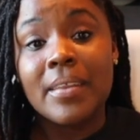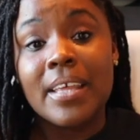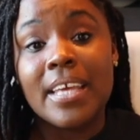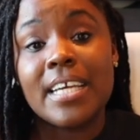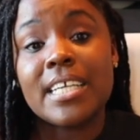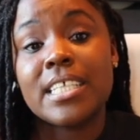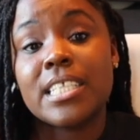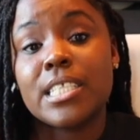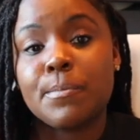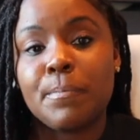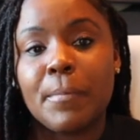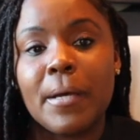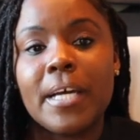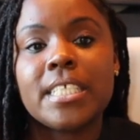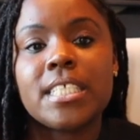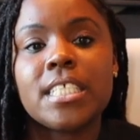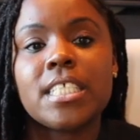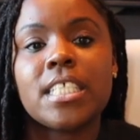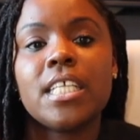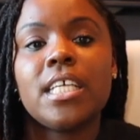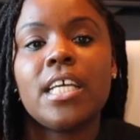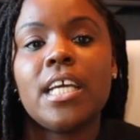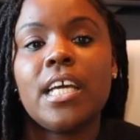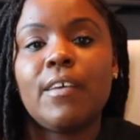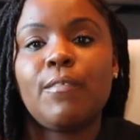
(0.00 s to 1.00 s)

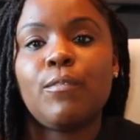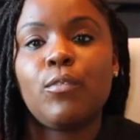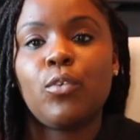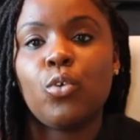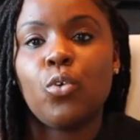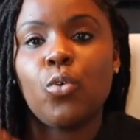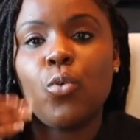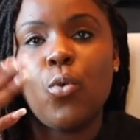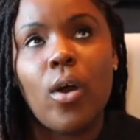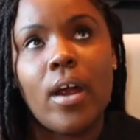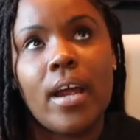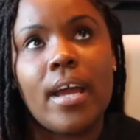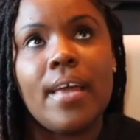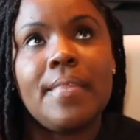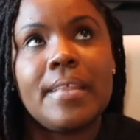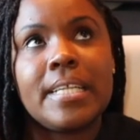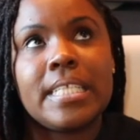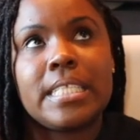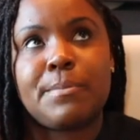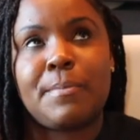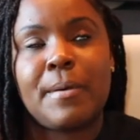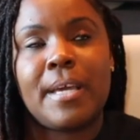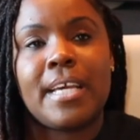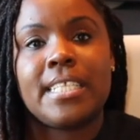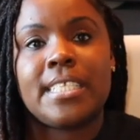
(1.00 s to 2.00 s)
Especially if you are in
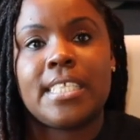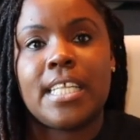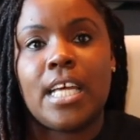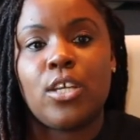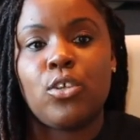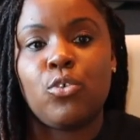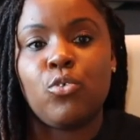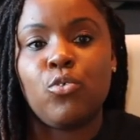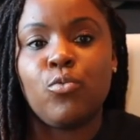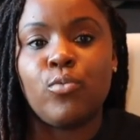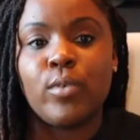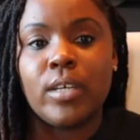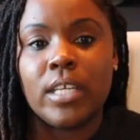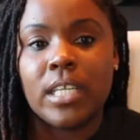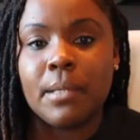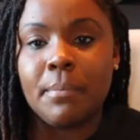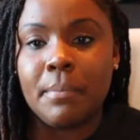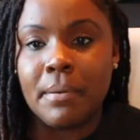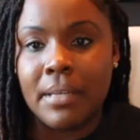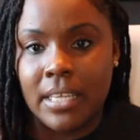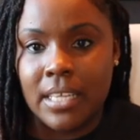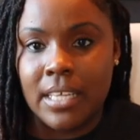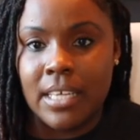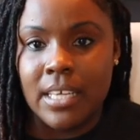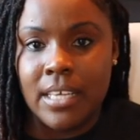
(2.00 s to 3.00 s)
this space that you really
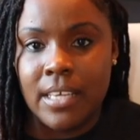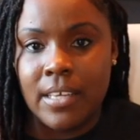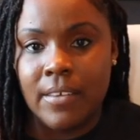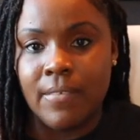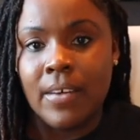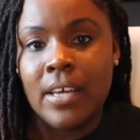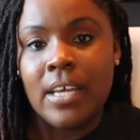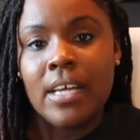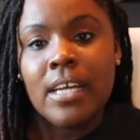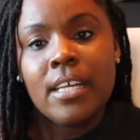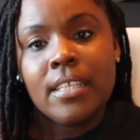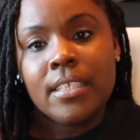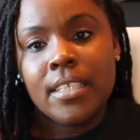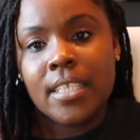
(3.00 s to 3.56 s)
believe